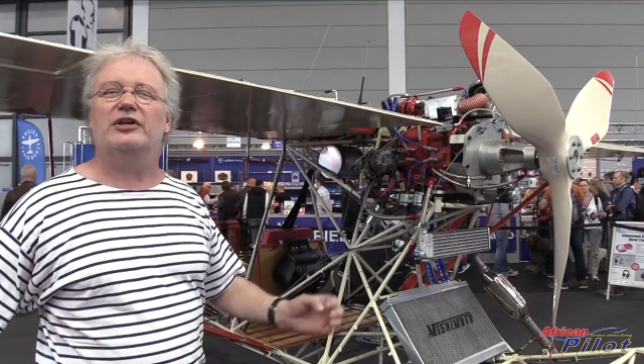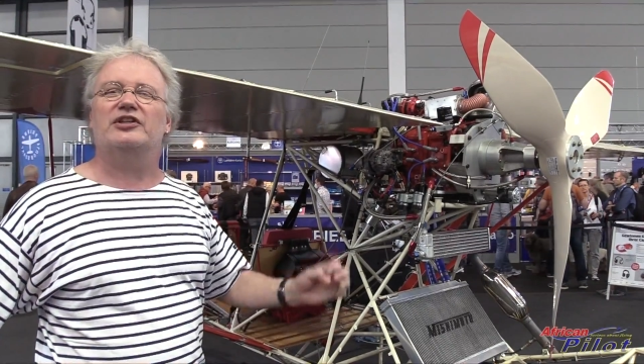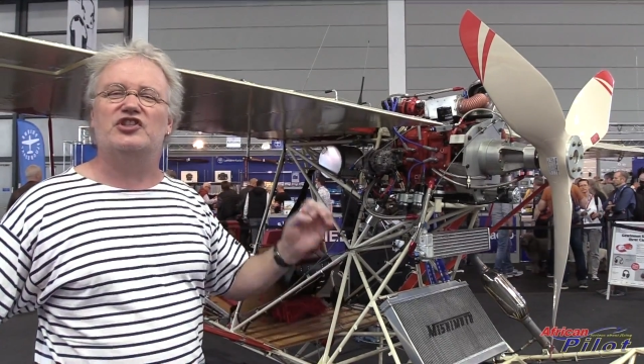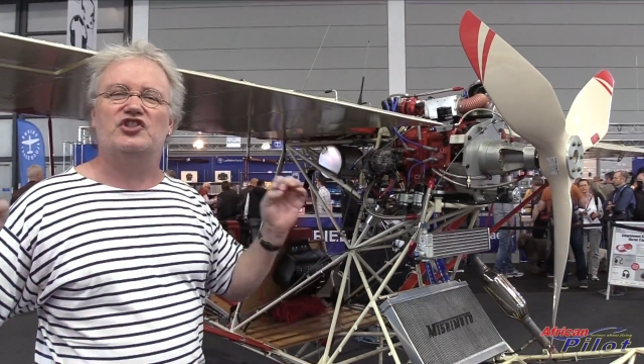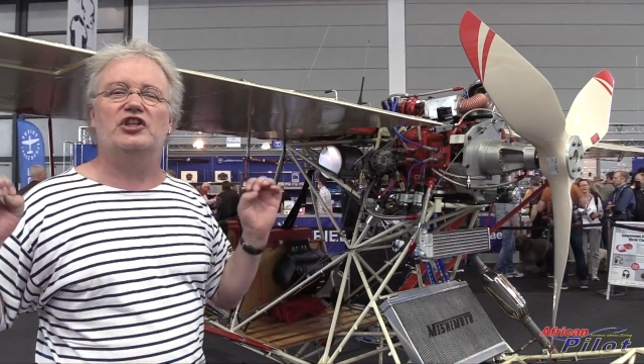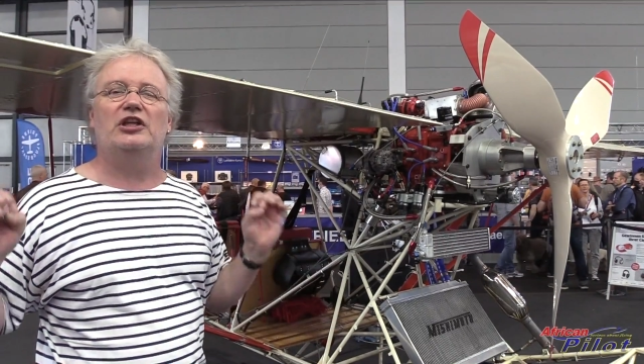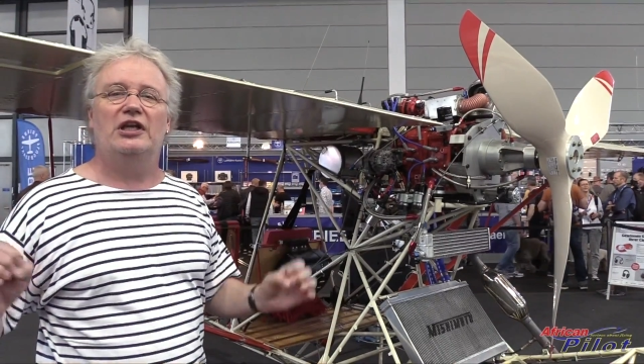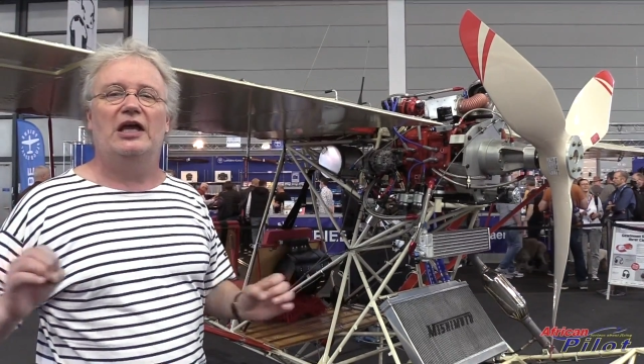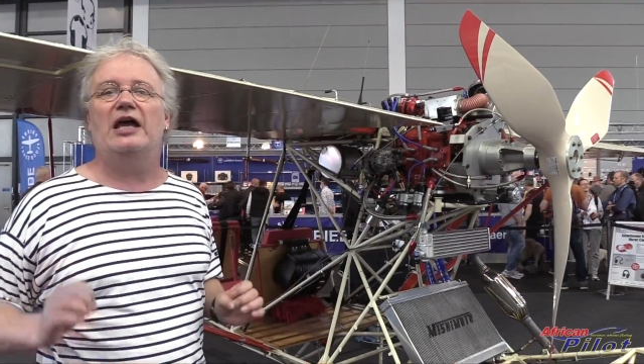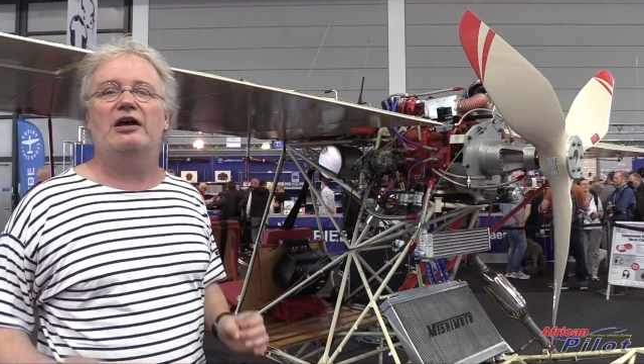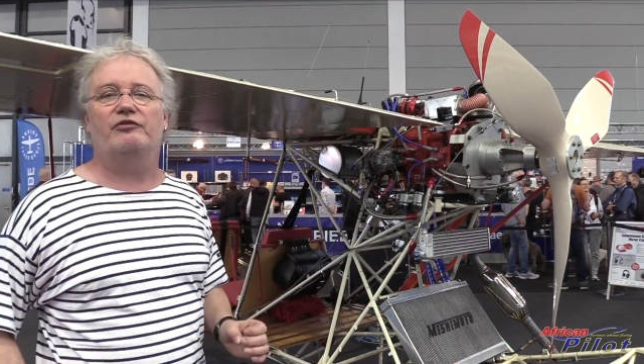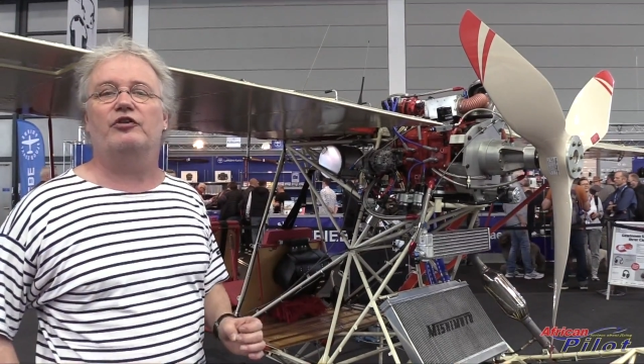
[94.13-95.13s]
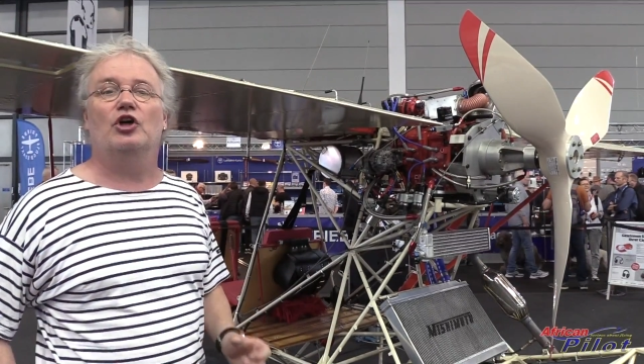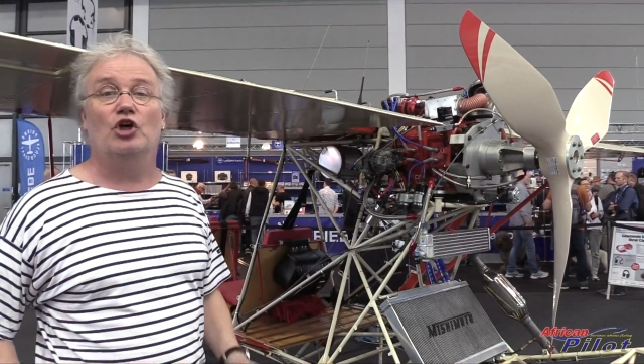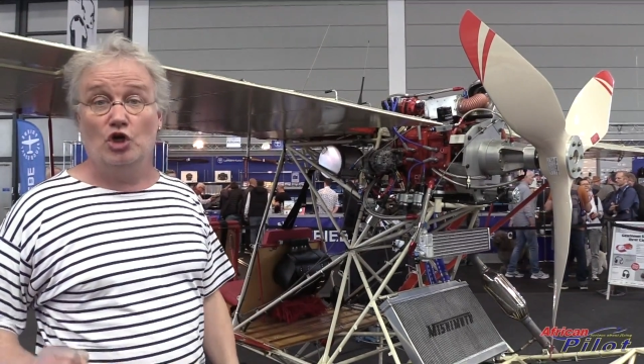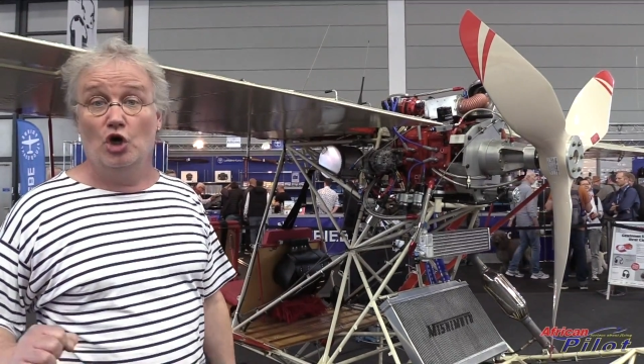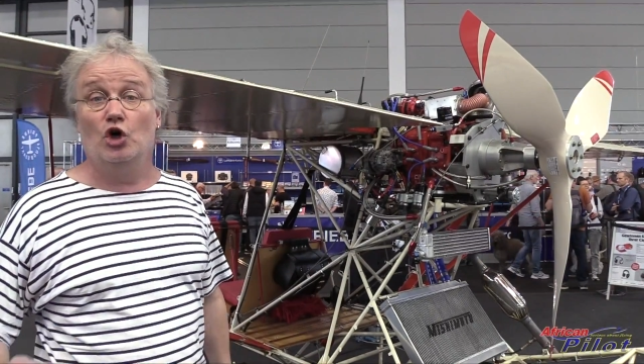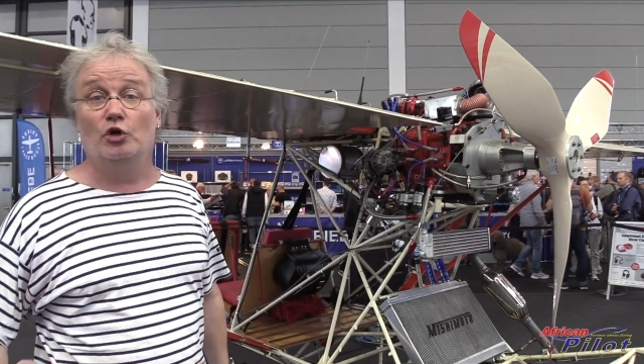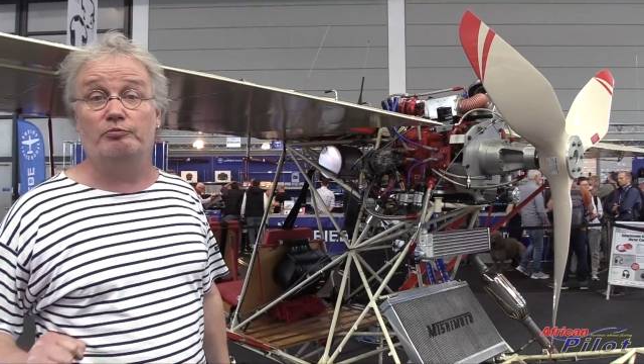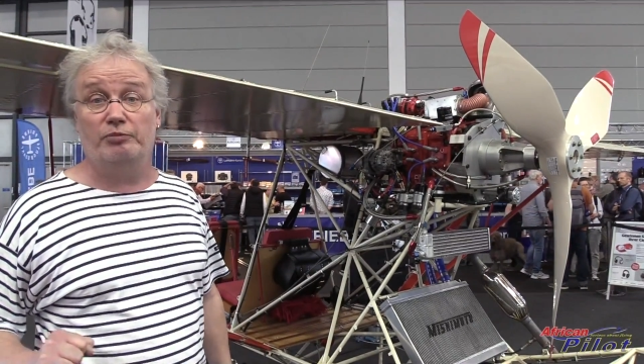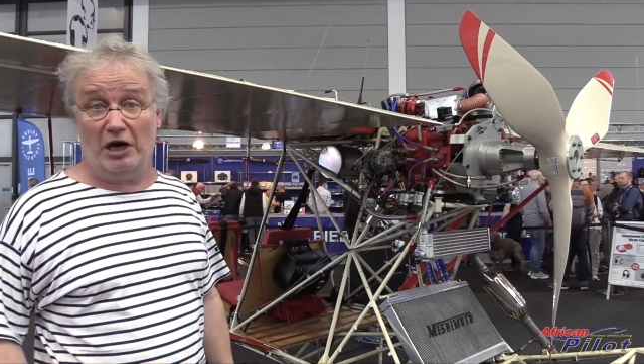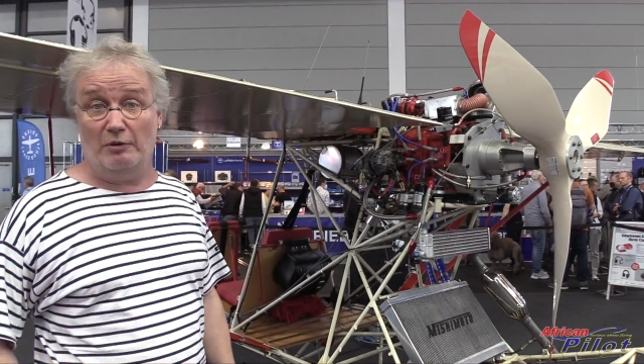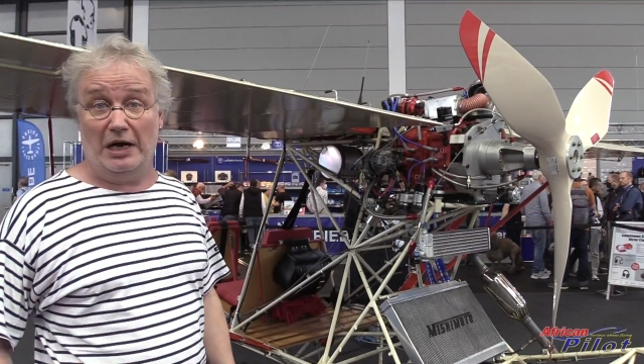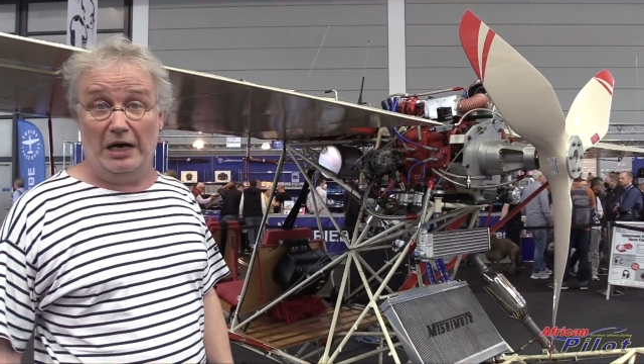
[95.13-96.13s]
but still have a good
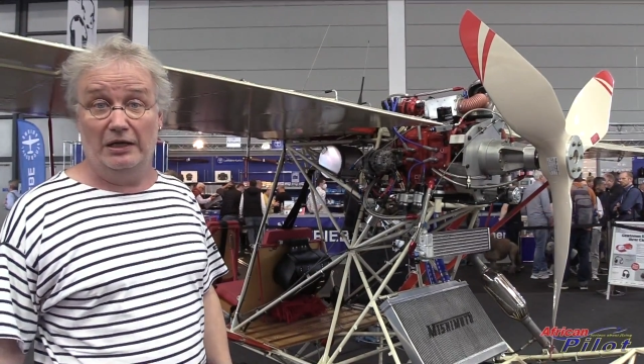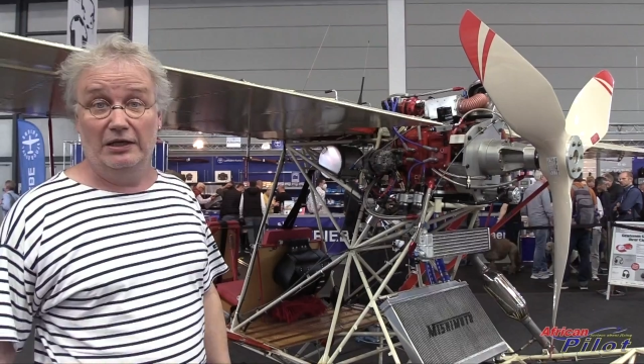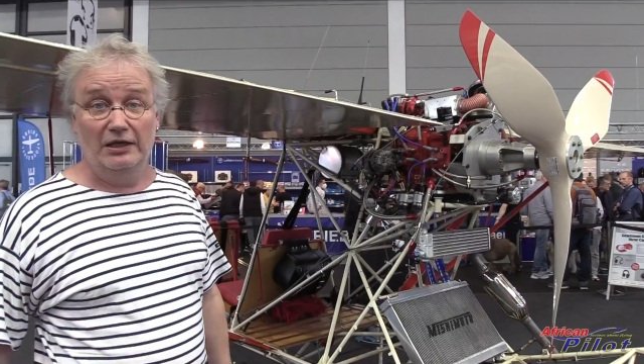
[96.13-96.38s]
power.